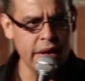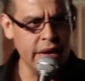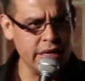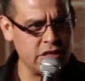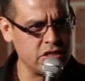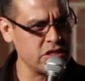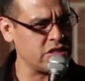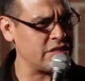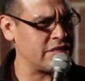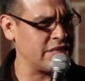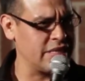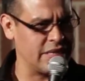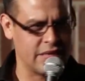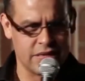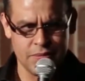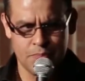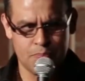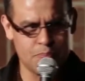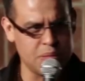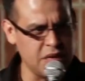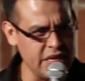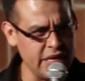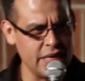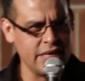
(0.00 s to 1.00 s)
and just
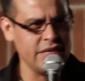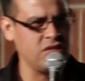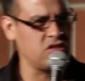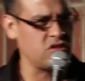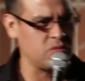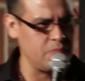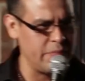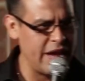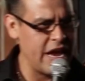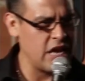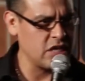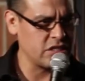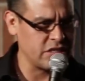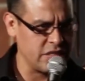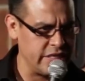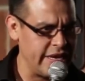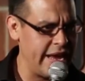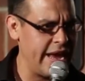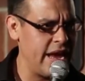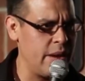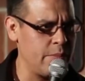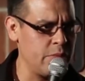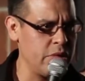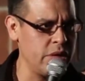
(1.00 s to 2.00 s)
completely smashed and
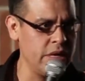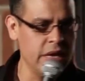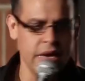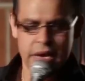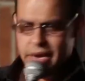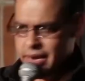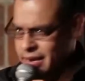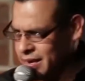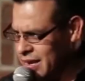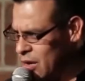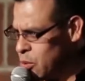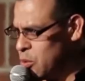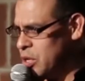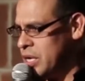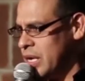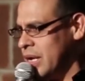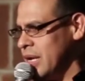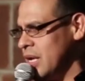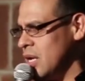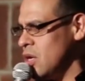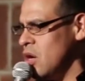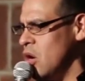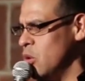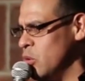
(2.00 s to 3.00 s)
hammered and I want to
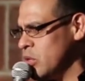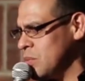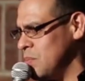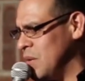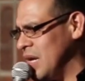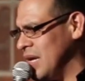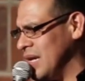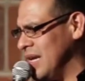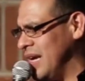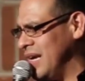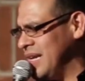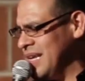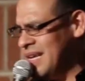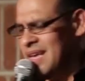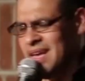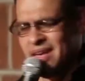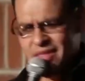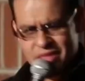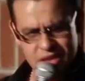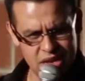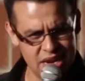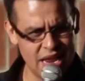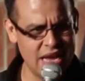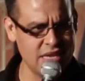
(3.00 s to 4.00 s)
get it on with my lady,
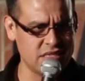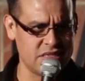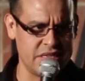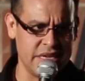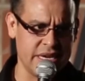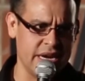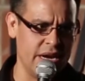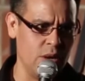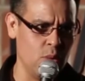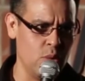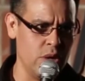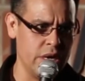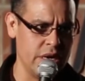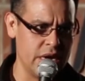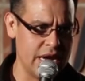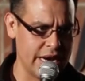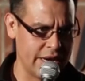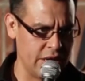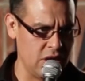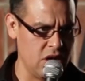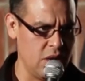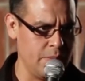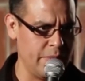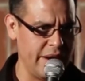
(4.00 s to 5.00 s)
the last thing I want
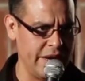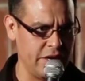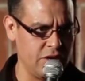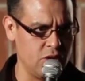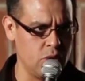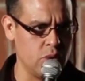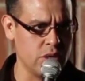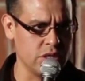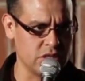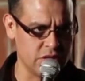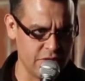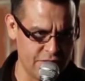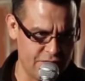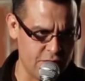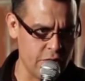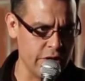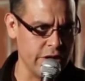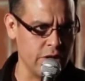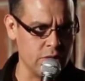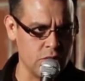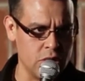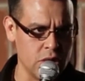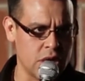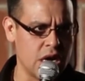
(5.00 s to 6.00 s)
knocking on my door is a
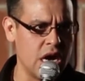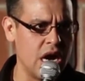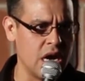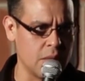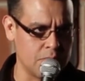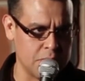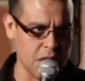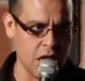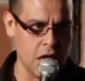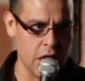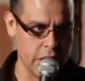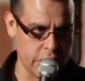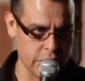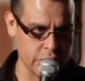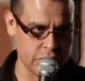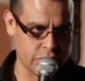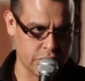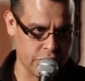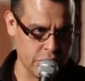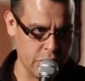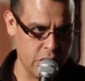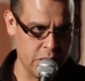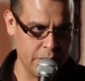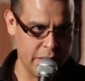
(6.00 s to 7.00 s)
4-year-old cock blocker
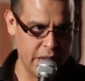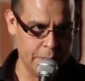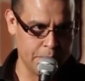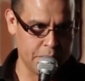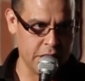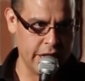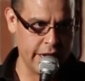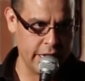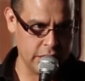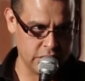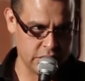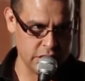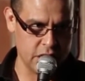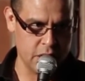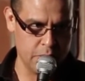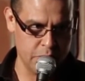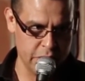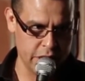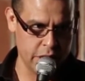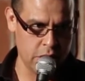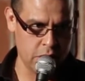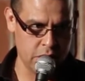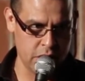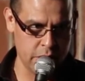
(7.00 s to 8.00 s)
screwing my plans up,
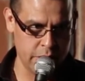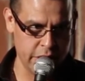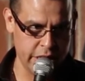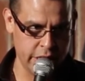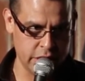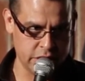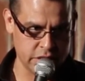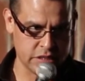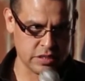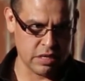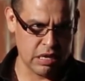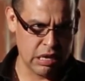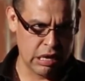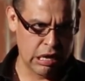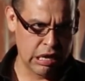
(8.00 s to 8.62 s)
you know what I mean? Just...